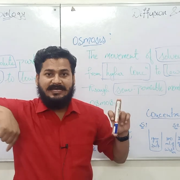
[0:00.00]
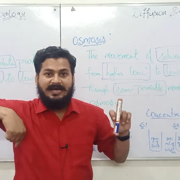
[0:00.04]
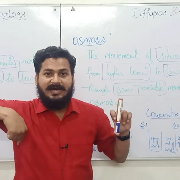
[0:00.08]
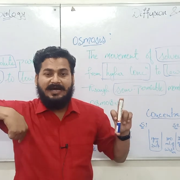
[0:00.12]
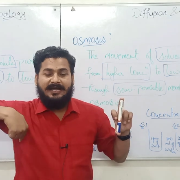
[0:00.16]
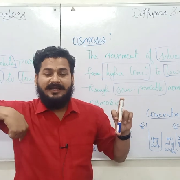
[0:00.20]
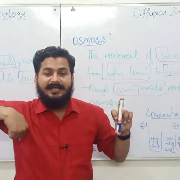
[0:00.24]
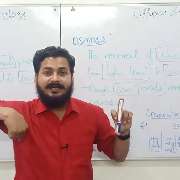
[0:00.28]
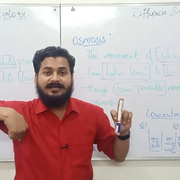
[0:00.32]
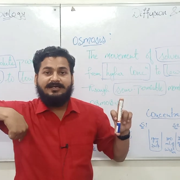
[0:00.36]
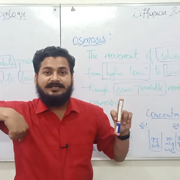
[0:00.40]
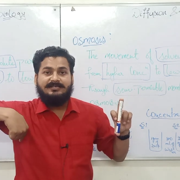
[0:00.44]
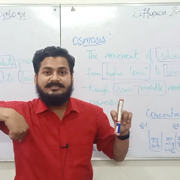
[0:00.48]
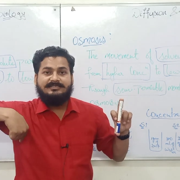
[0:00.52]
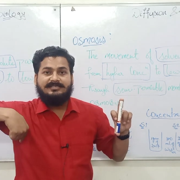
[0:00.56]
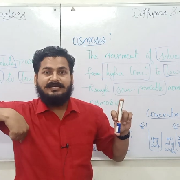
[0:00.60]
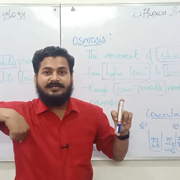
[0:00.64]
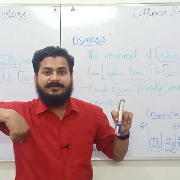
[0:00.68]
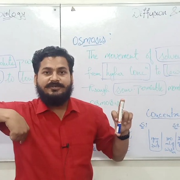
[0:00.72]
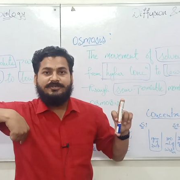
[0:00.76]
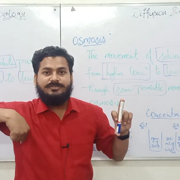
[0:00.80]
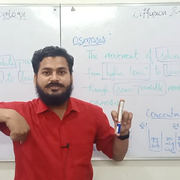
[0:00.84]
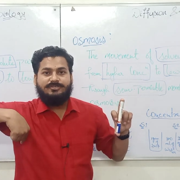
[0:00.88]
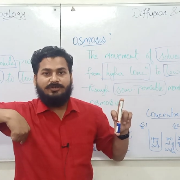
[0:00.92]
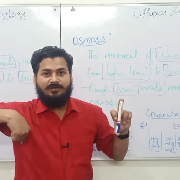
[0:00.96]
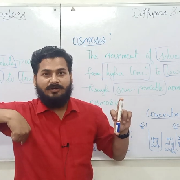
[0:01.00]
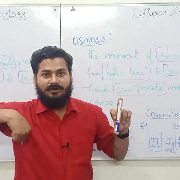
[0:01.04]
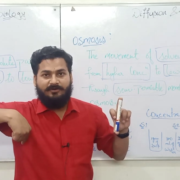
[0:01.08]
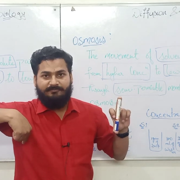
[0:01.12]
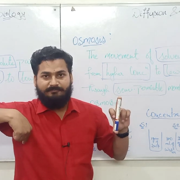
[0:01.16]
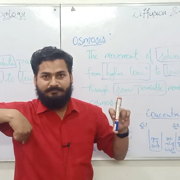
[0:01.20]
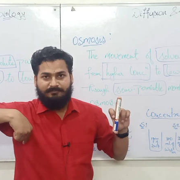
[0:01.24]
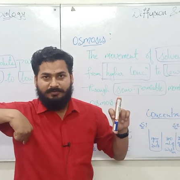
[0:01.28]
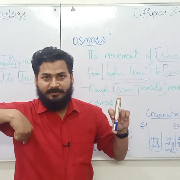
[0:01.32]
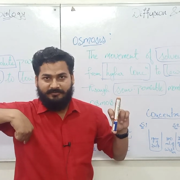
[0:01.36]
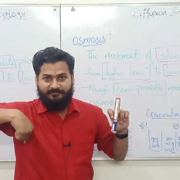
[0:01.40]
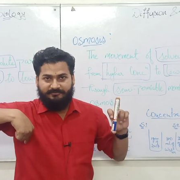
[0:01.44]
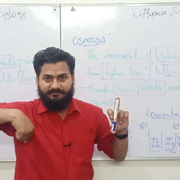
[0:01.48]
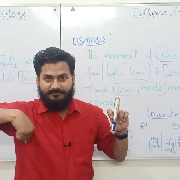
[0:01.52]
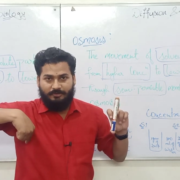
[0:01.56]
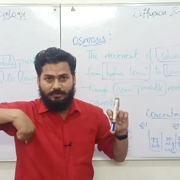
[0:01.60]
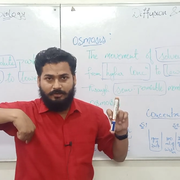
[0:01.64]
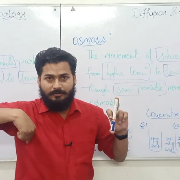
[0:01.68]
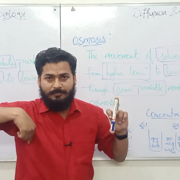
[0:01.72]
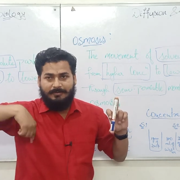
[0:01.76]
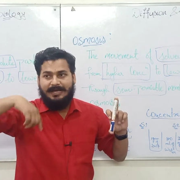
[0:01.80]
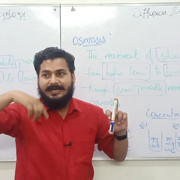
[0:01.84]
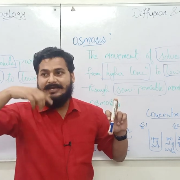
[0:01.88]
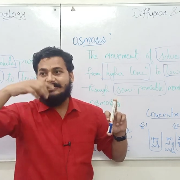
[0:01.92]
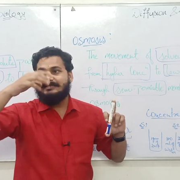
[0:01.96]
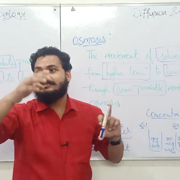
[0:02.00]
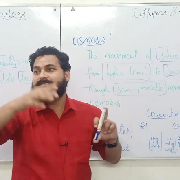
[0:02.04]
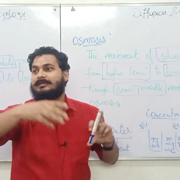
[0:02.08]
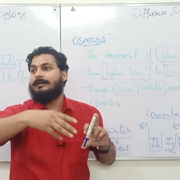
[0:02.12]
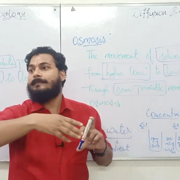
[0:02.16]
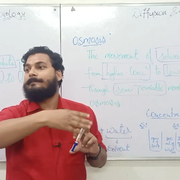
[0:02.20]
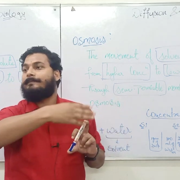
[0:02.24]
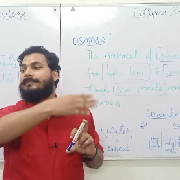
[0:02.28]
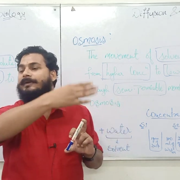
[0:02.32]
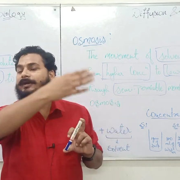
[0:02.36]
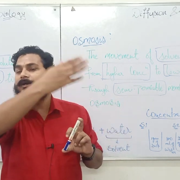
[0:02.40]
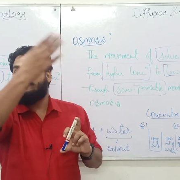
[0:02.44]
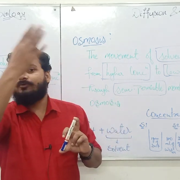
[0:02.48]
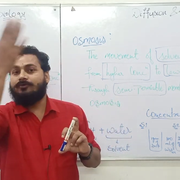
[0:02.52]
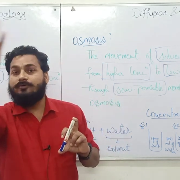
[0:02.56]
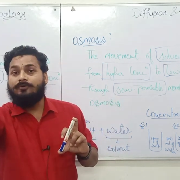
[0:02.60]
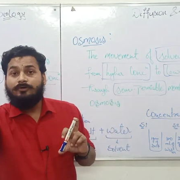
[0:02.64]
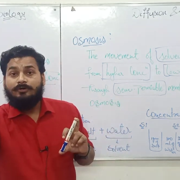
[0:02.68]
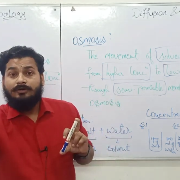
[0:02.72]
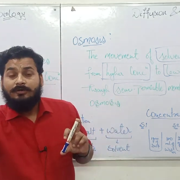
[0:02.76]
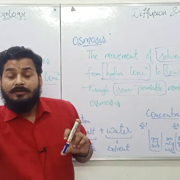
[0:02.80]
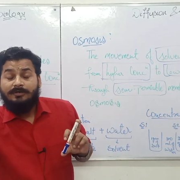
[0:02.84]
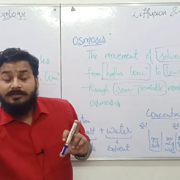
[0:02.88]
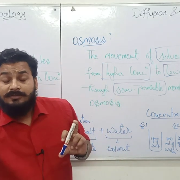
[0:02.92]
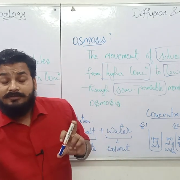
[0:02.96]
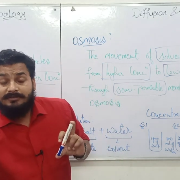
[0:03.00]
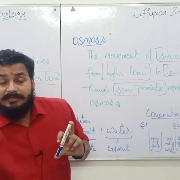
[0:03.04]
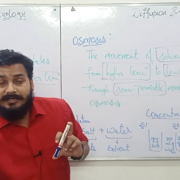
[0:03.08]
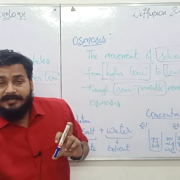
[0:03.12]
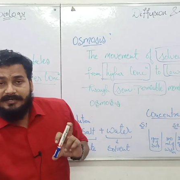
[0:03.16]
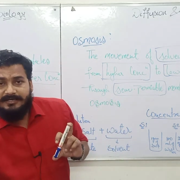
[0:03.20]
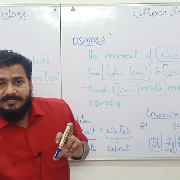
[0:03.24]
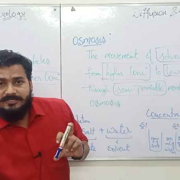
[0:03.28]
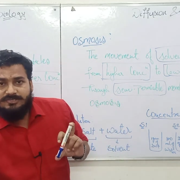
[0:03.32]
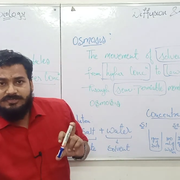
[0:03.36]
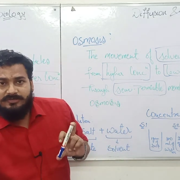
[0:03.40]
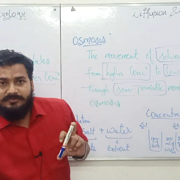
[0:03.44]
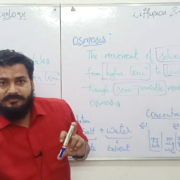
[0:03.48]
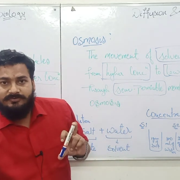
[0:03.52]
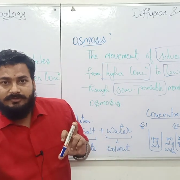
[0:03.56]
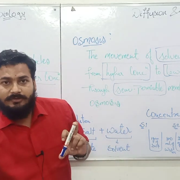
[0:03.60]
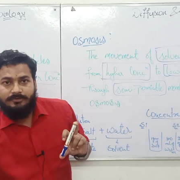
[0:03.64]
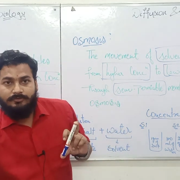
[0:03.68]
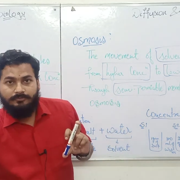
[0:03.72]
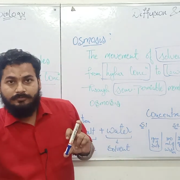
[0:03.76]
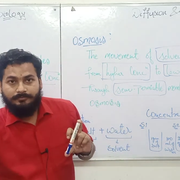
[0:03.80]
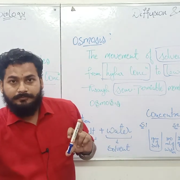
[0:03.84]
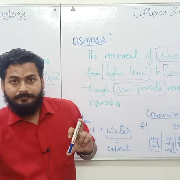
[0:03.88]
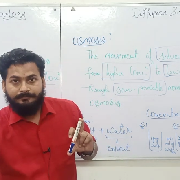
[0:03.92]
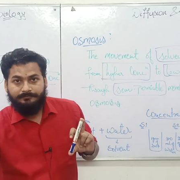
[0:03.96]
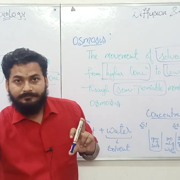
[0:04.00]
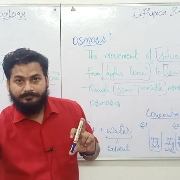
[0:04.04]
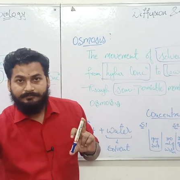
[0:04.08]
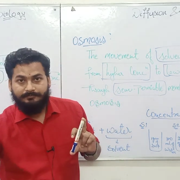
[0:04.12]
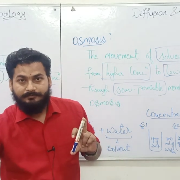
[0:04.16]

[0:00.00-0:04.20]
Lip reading: higher concentration of perfume as compared to the rest of the room.